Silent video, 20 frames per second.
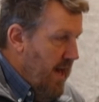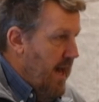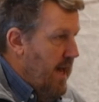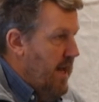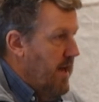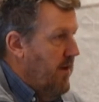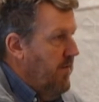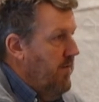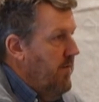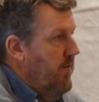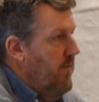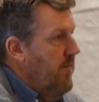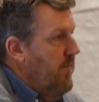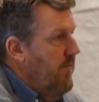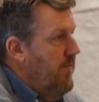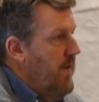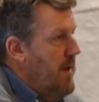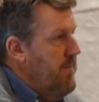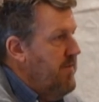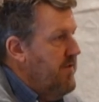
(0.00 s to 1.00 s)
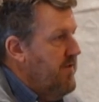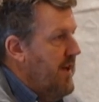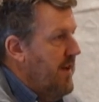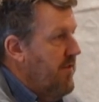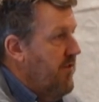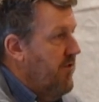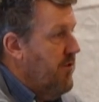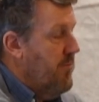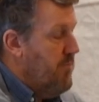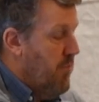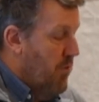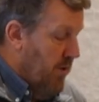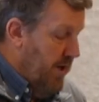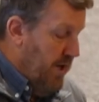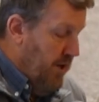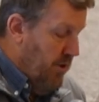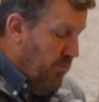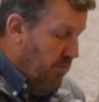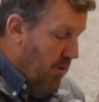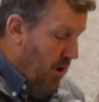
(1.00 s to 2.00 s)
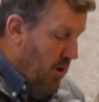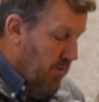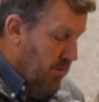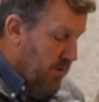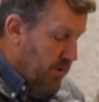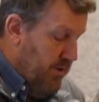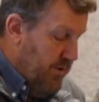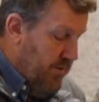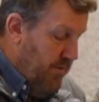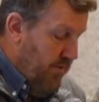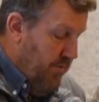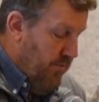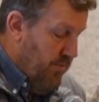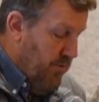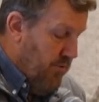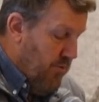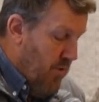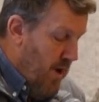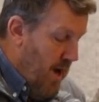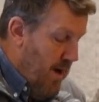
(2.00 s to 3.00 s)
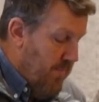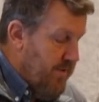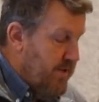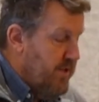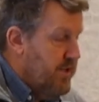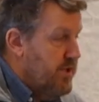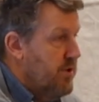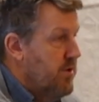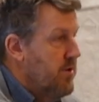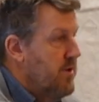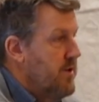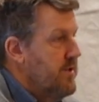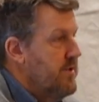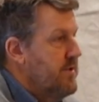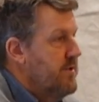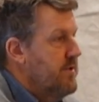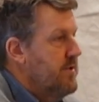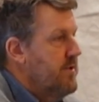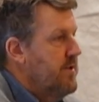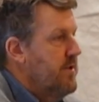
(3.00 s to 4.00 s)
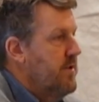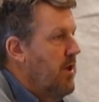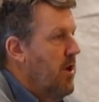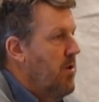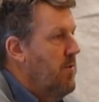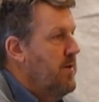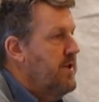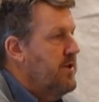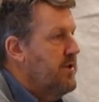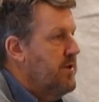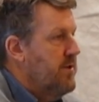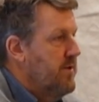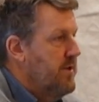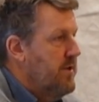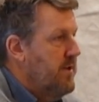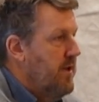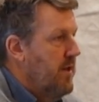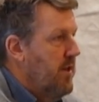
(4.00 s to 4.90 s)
And it emphasizes supporting growers through crop insurance, low insurance,